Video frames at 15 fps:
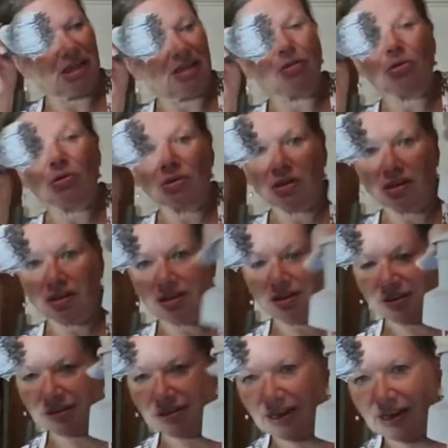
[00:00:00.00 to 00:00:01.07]
decor
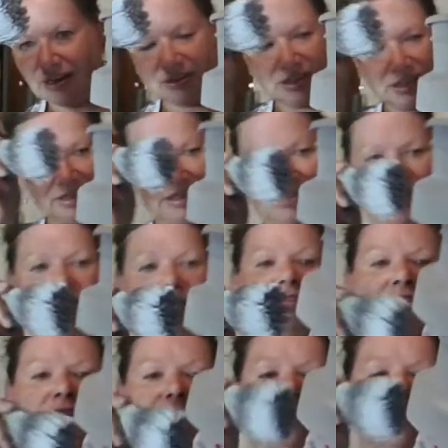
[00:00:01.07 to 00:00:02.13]
hung out there,